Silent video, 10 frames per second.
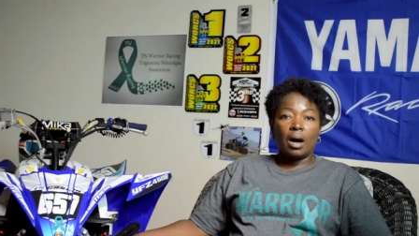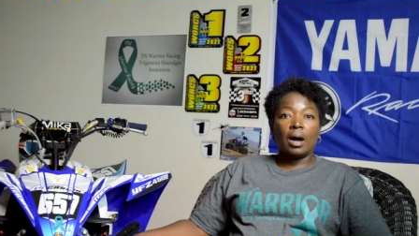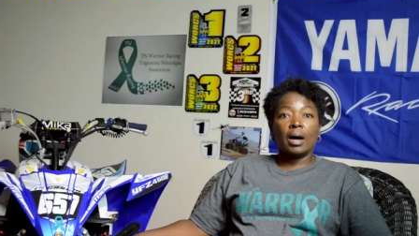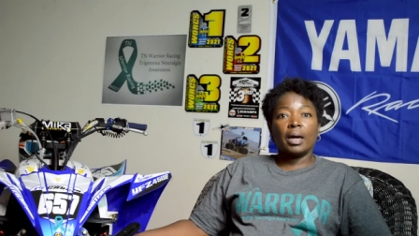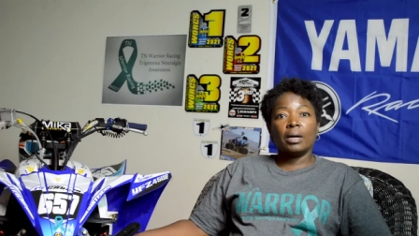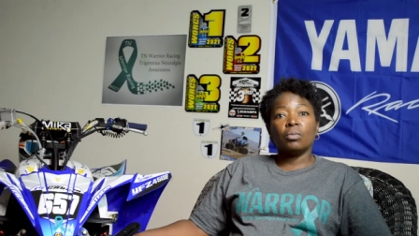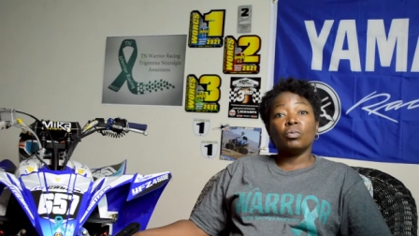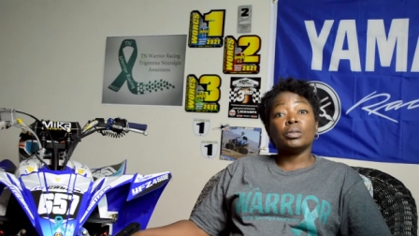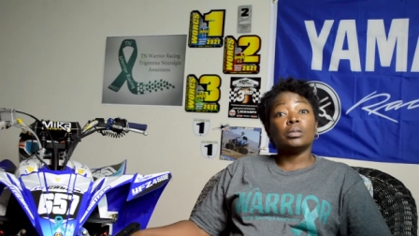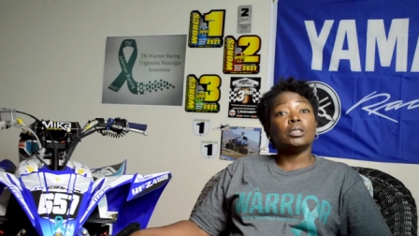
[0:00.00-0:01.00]
I
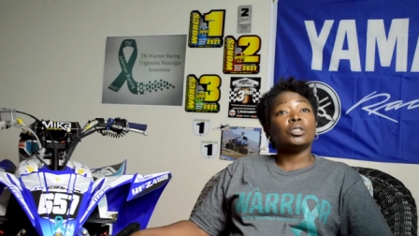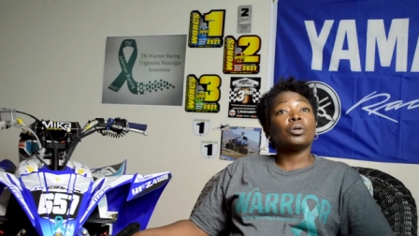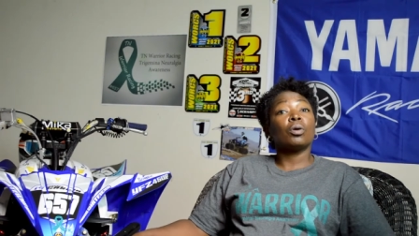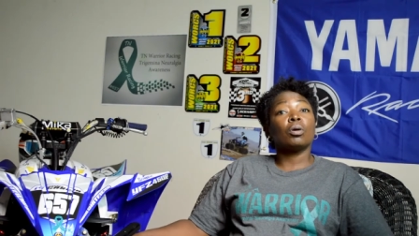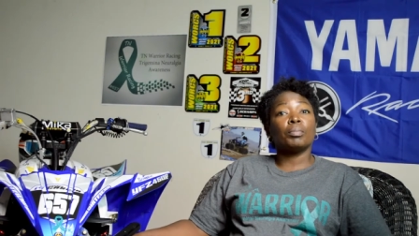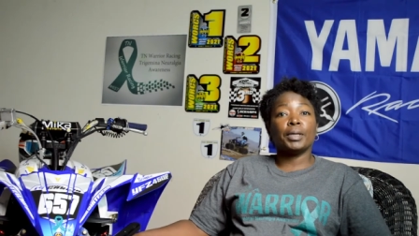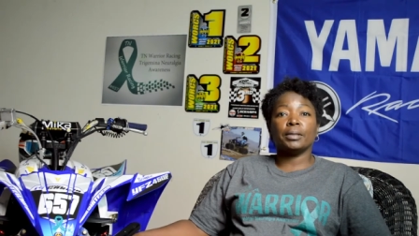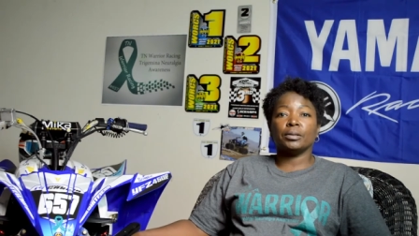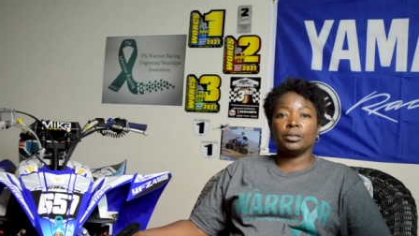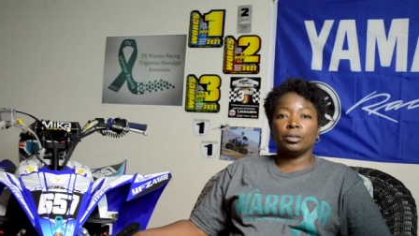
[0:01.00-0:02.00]
was
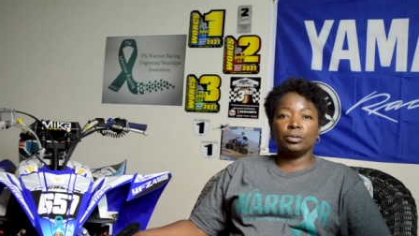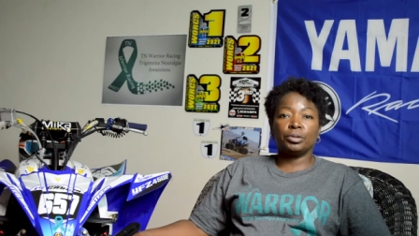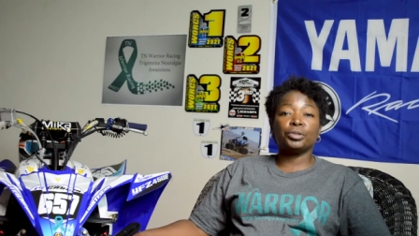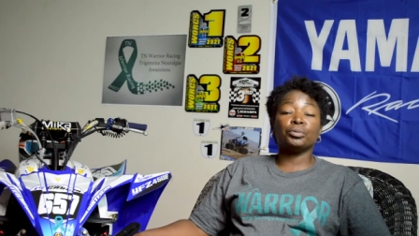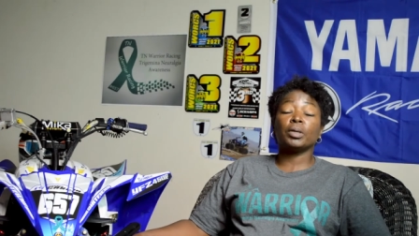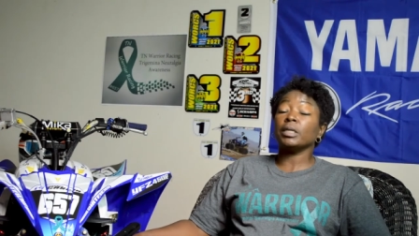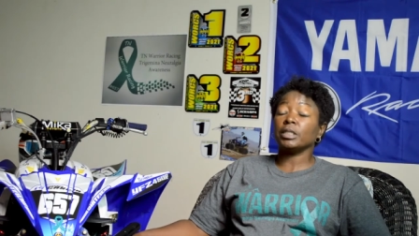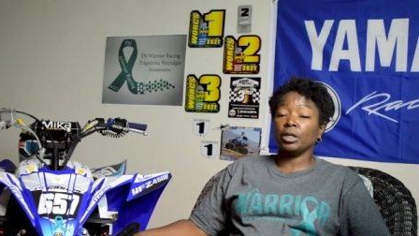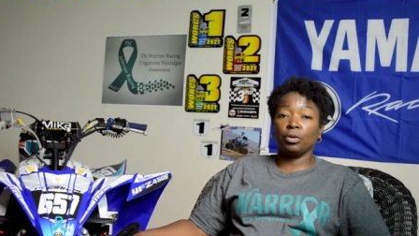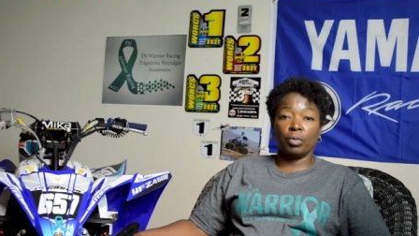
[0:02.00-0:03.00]
determined to
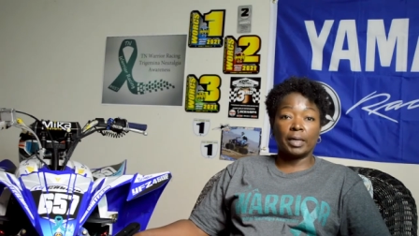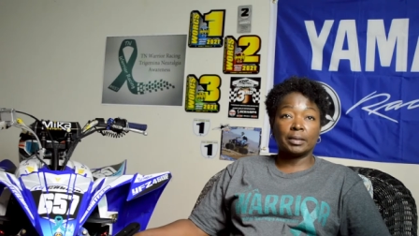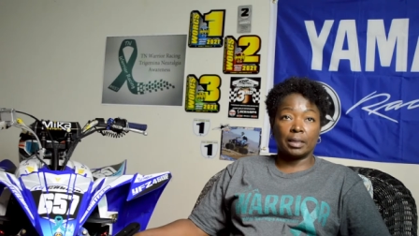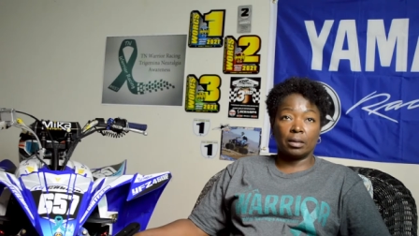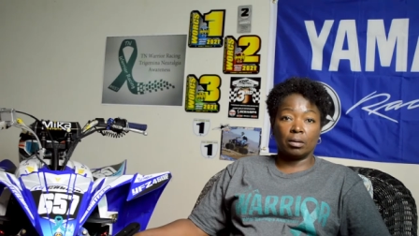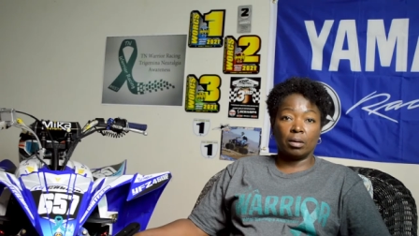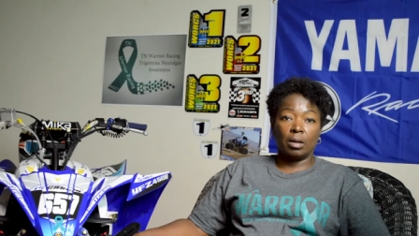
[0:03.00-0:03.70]
continue racing.